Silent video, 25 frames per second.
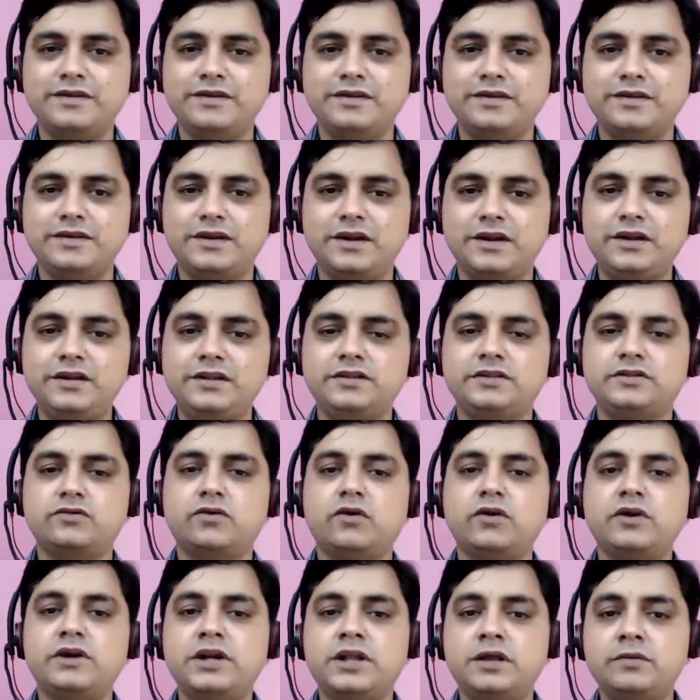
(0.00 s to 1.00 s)
Right? This is
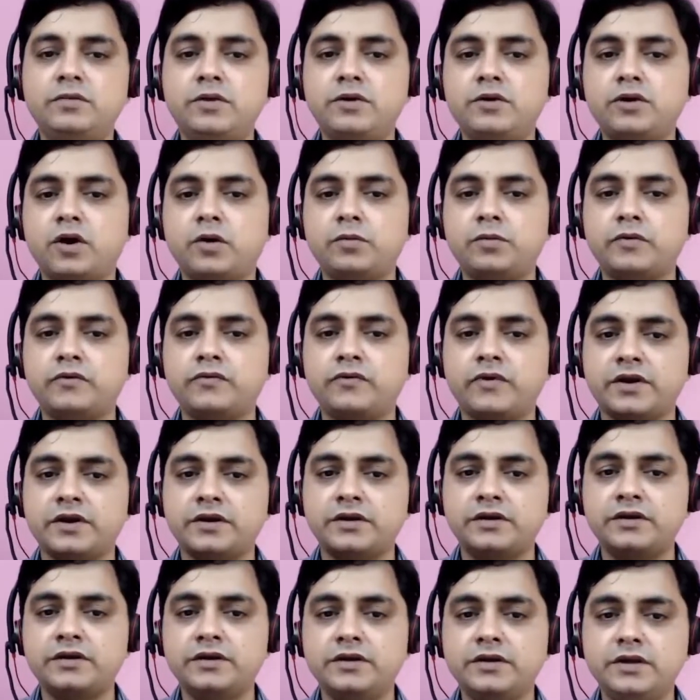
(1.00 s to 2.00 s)
called tabletop
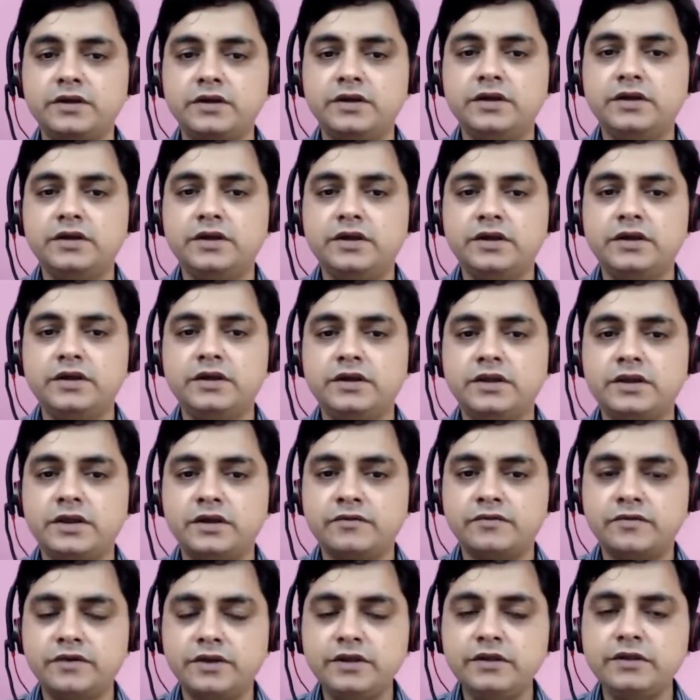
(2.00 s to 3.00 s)
effect in
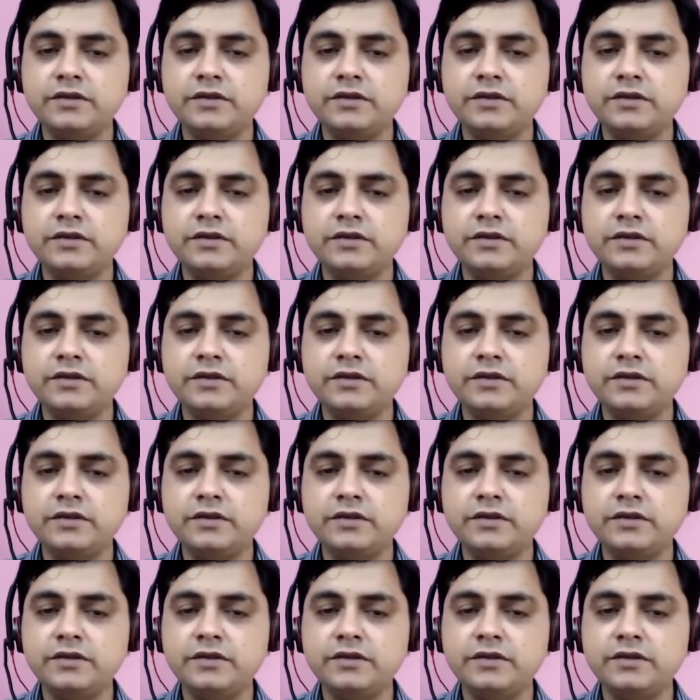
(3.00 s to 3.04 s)
EFT.